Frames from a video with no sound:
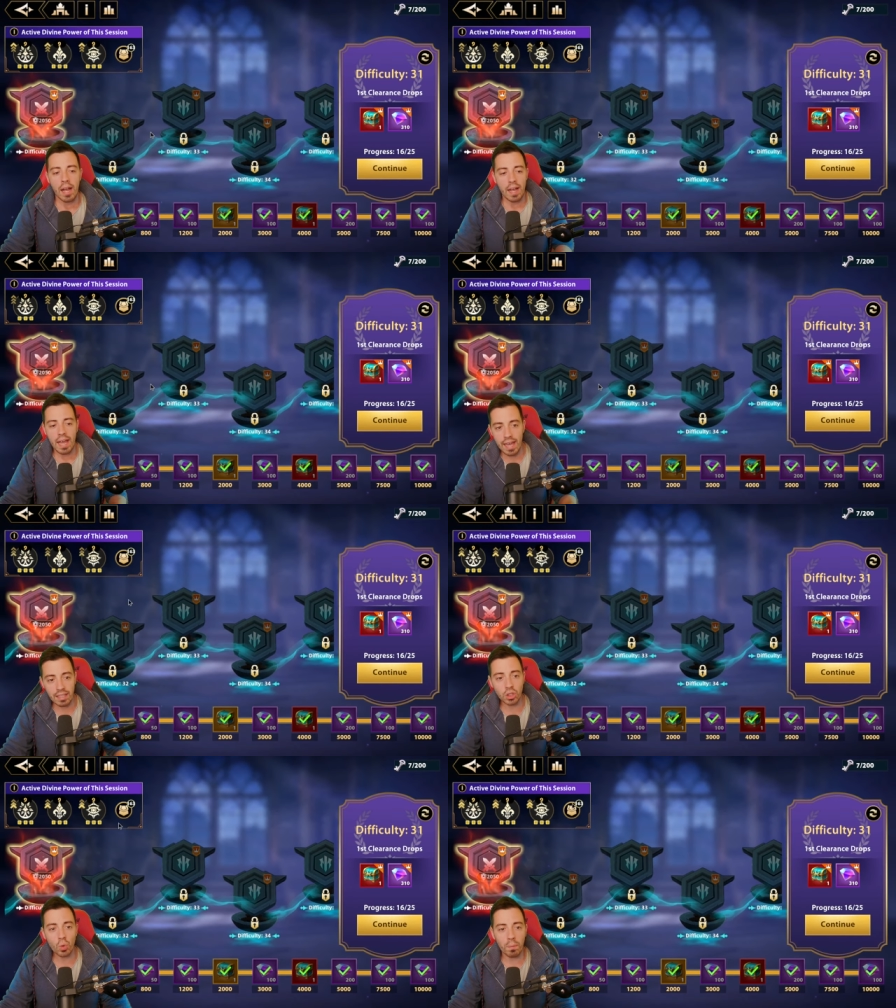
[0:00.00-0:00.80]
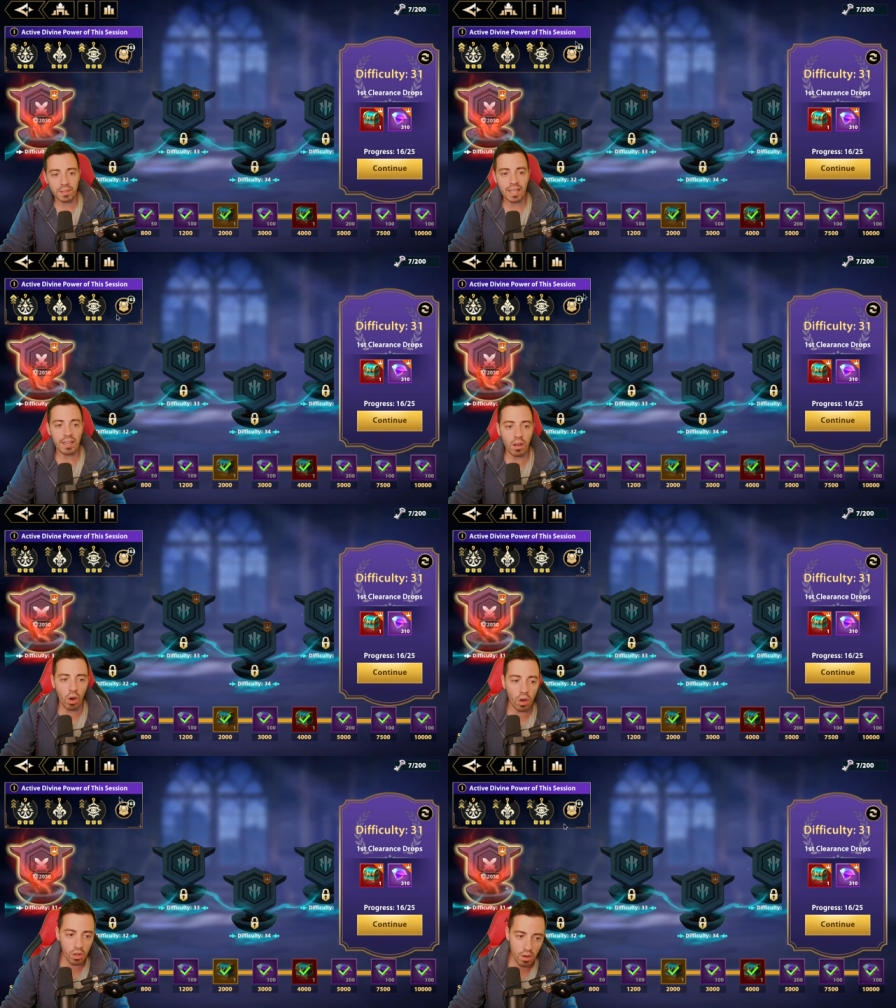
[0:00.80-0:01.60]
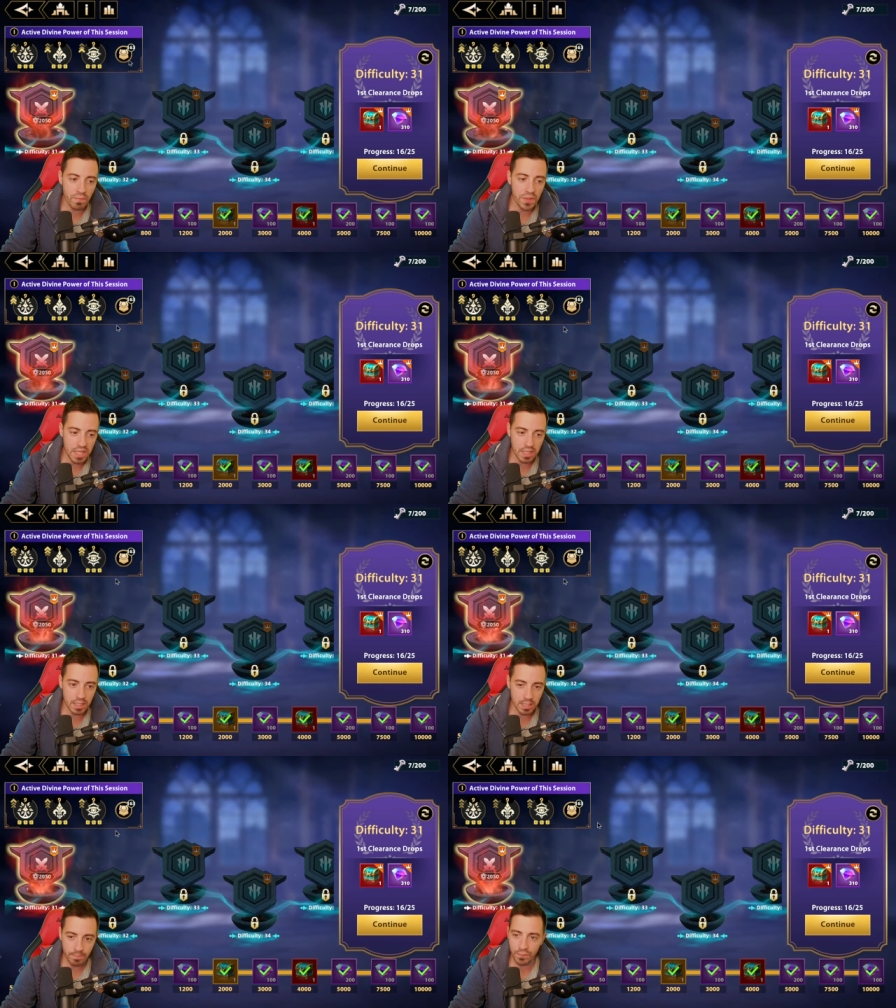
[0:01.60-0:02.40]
and to obtain all of these.